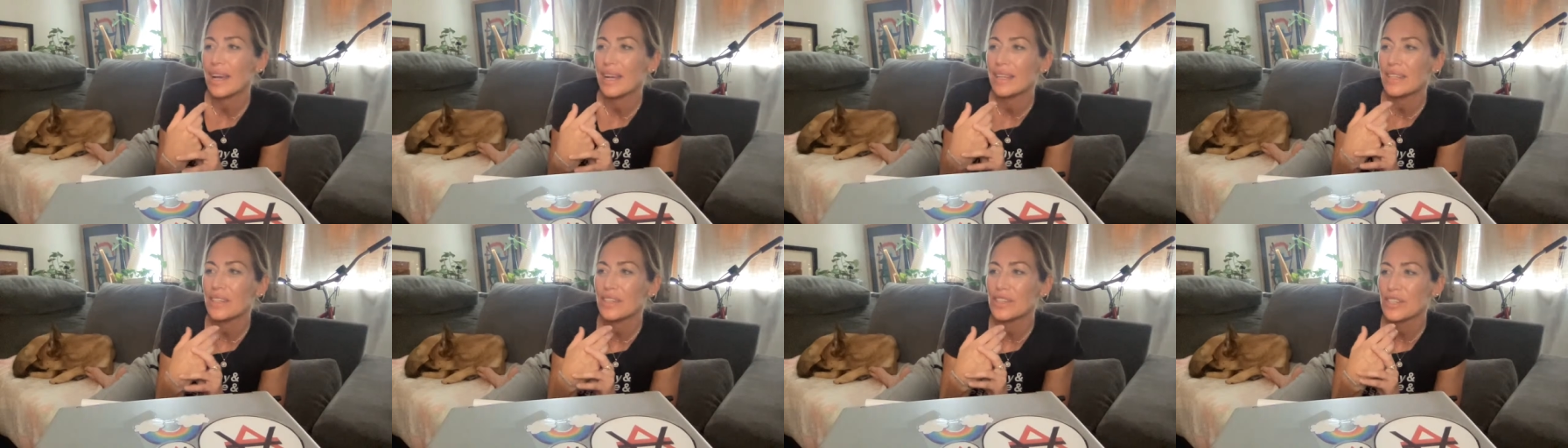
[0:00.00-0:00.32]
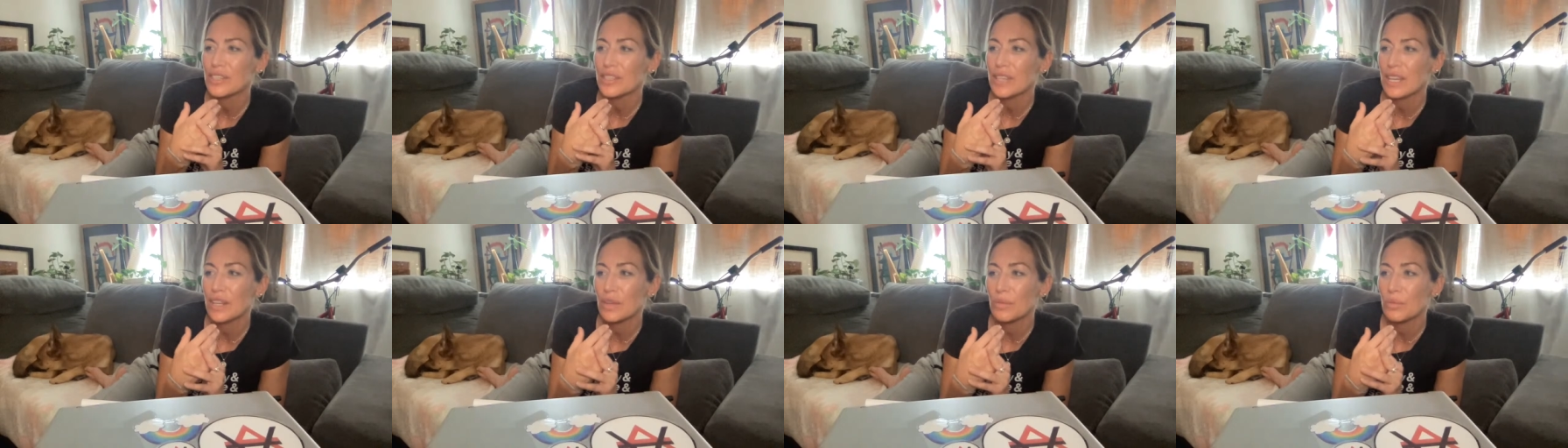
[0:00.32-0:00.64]
And
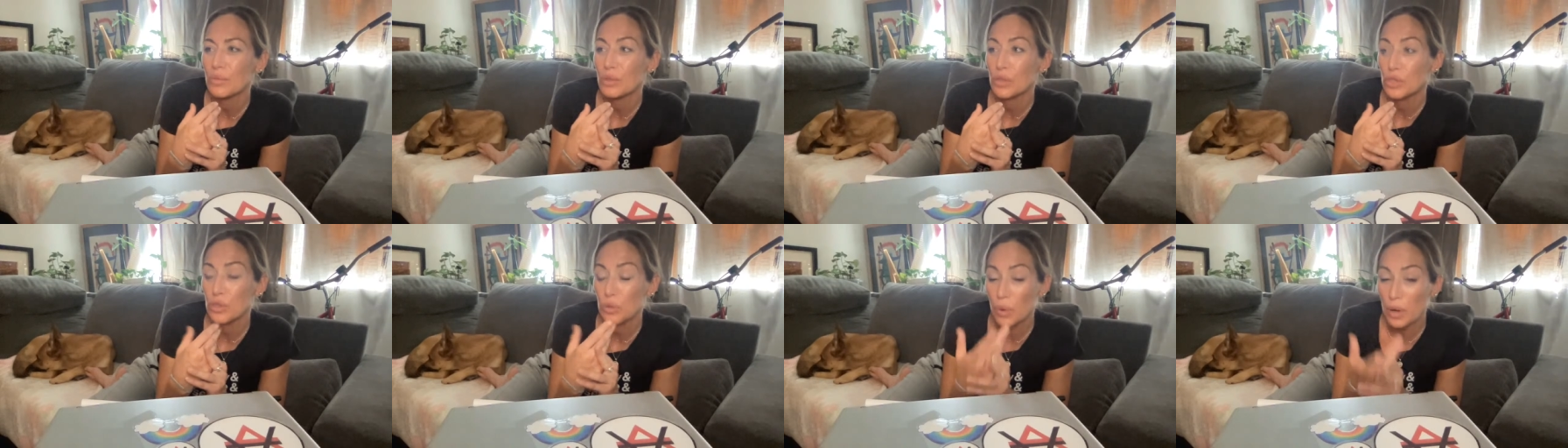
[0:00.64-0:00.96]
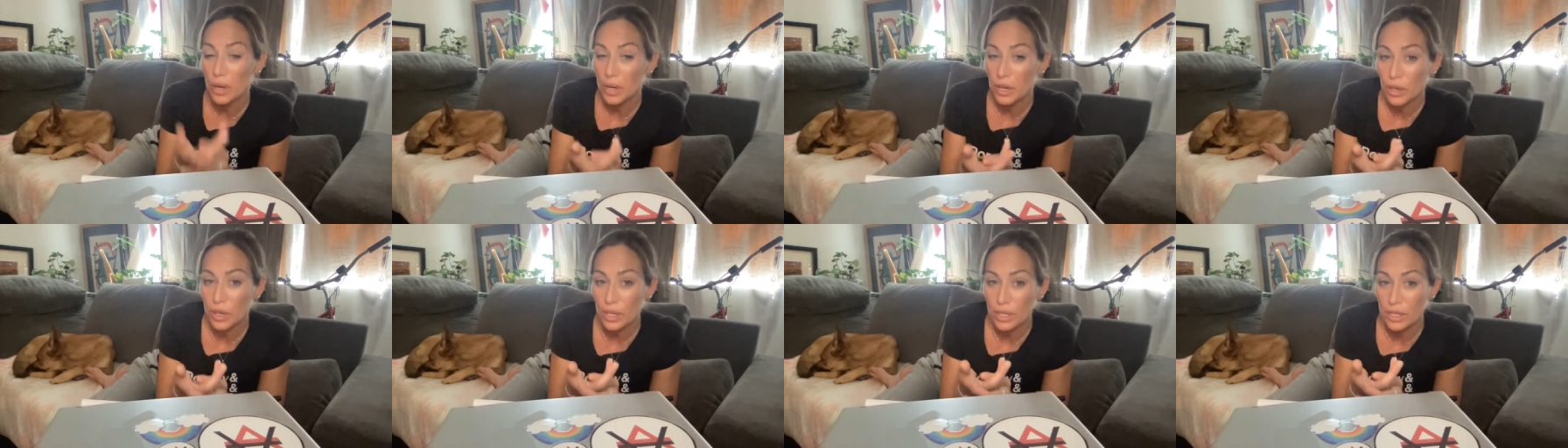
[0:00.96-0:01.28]
she's like, well, do you
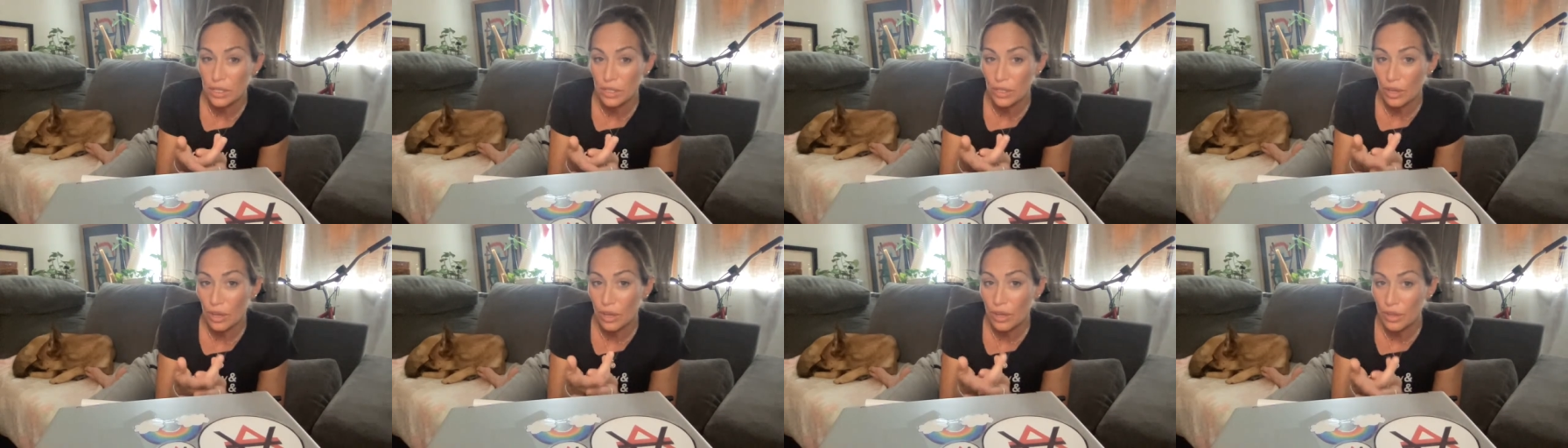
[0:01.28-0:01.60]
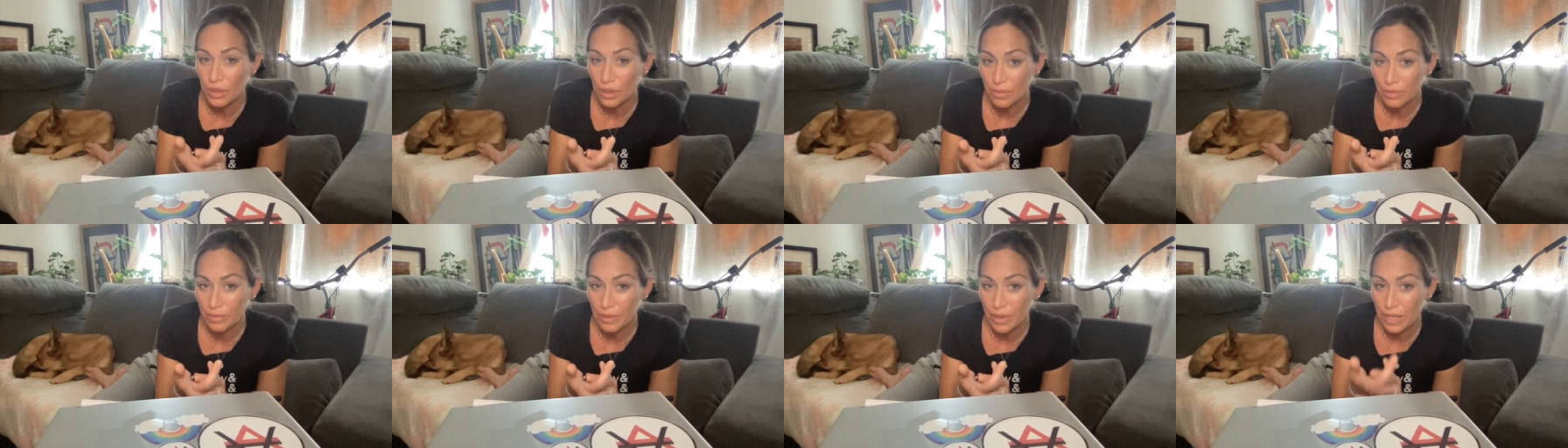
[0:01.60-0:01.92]
want to get
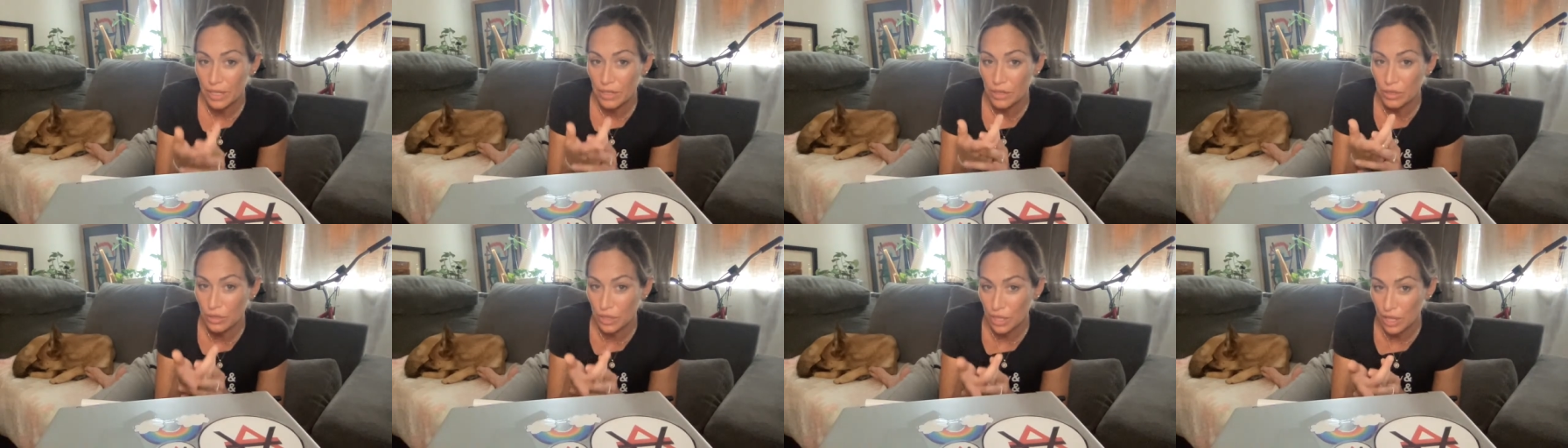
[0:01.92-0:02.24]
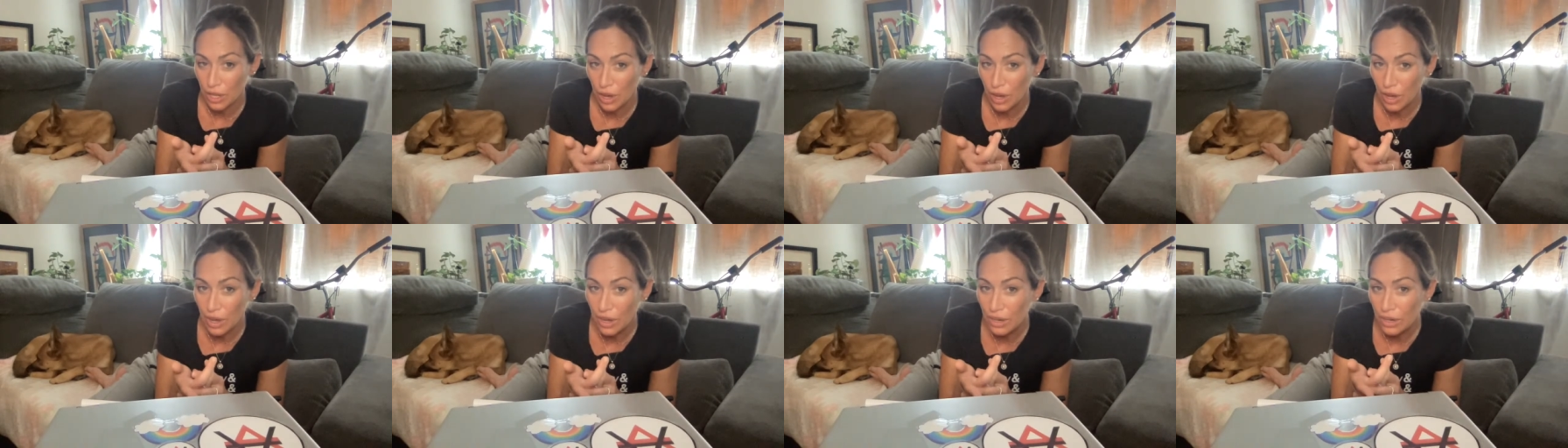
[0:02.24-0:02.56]
on the flight to
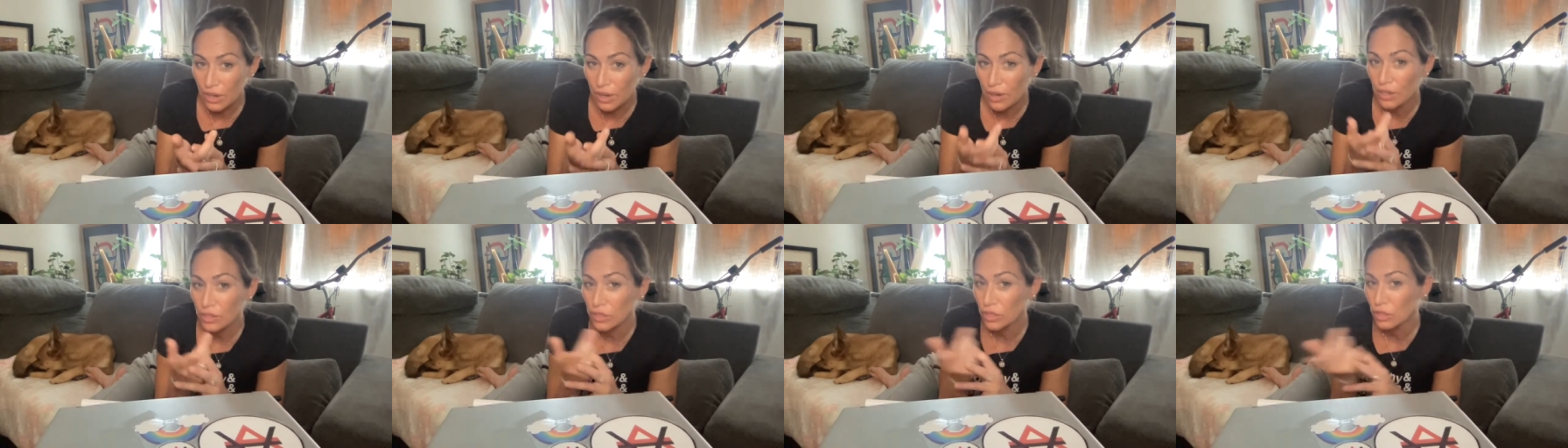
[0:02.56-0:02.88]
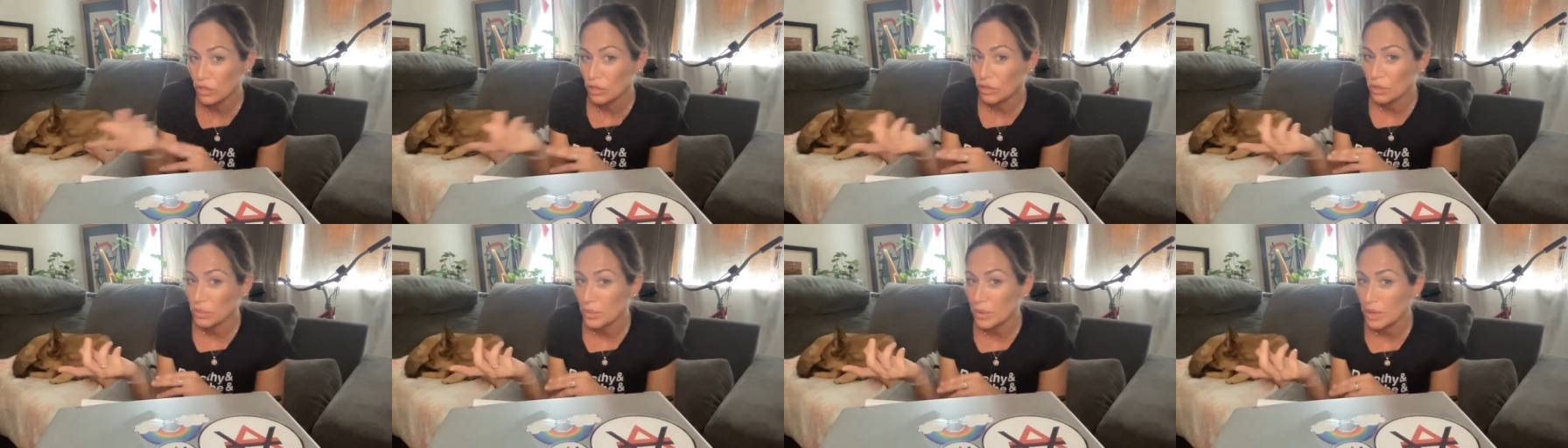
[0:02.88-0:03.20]
Lyon or do
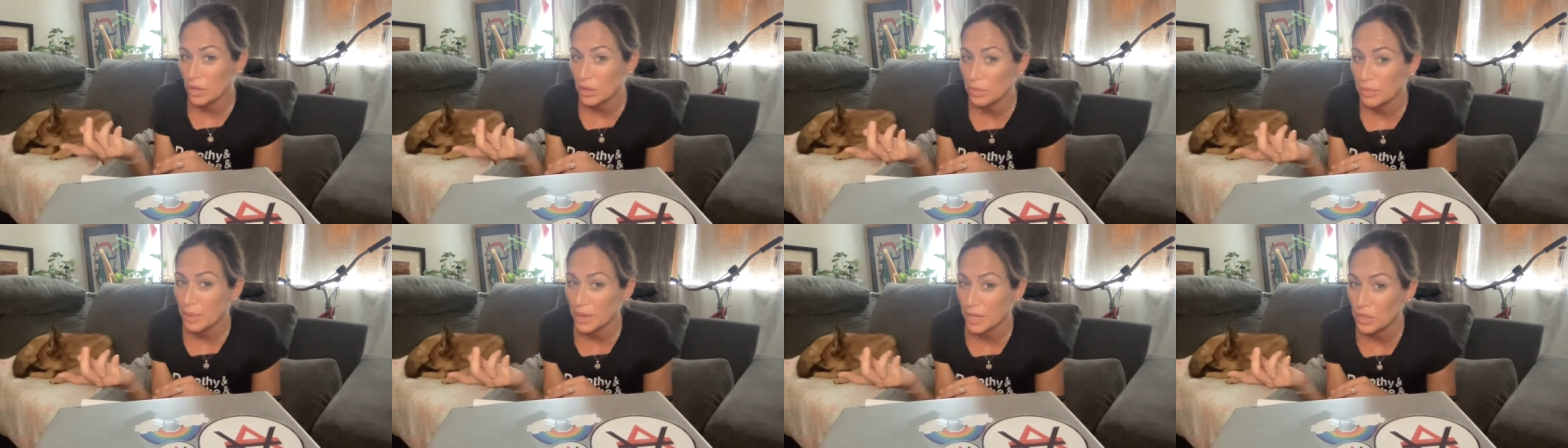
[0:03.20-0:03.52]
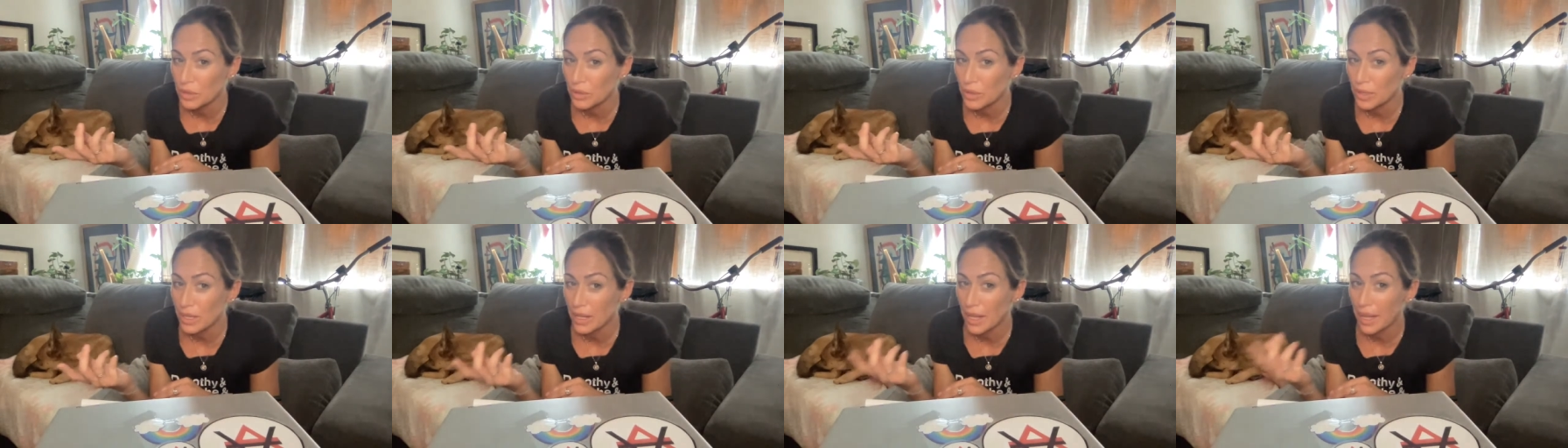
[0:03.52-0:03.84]
you just want to go
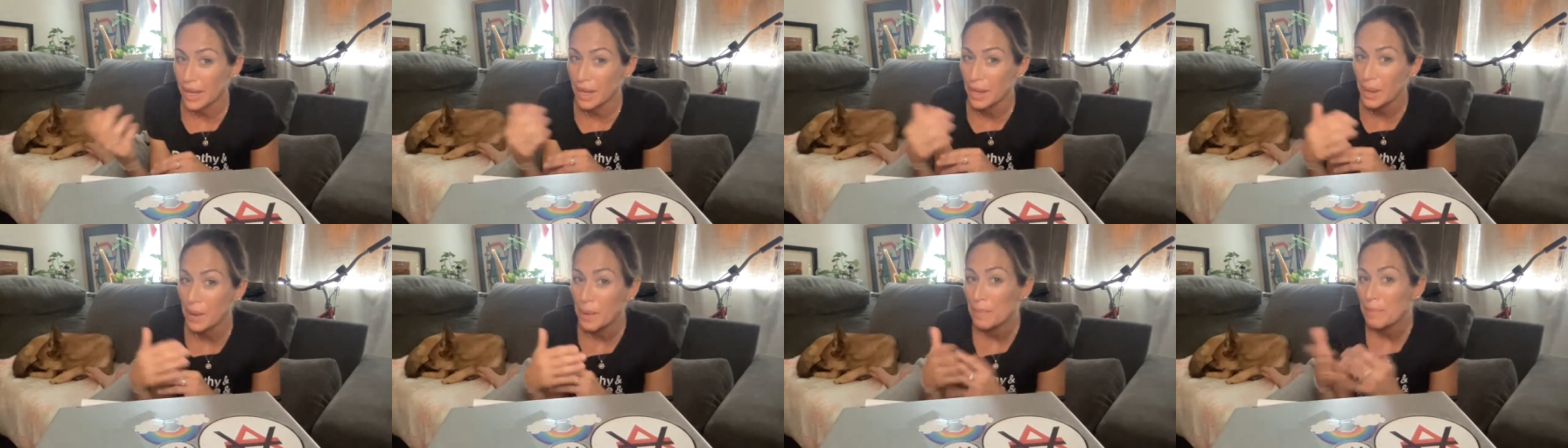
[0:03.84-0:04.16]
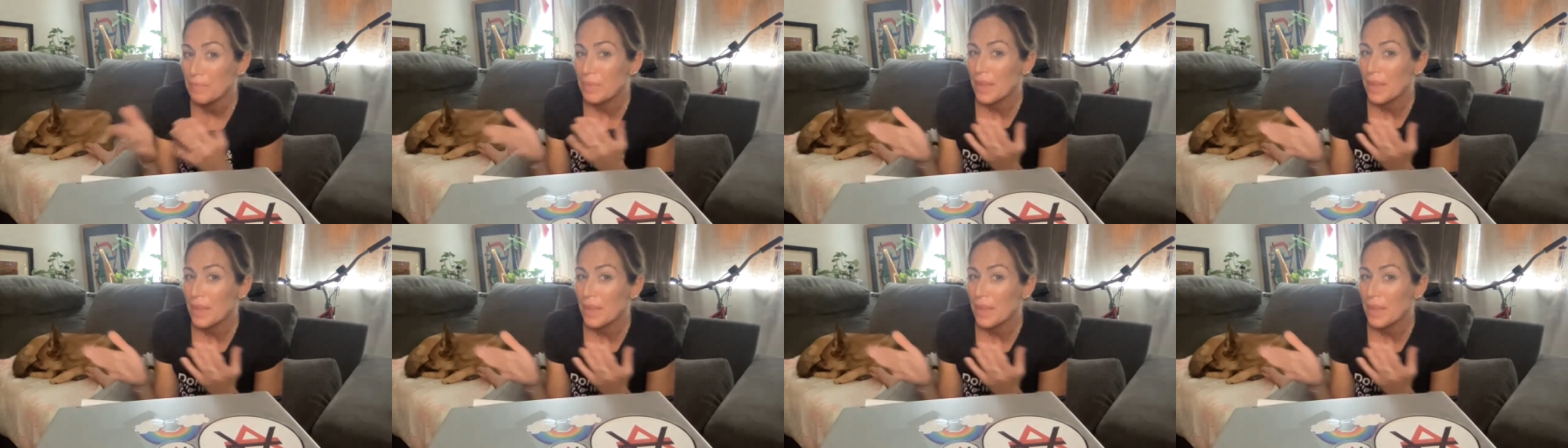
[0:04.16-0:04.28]
back to LA?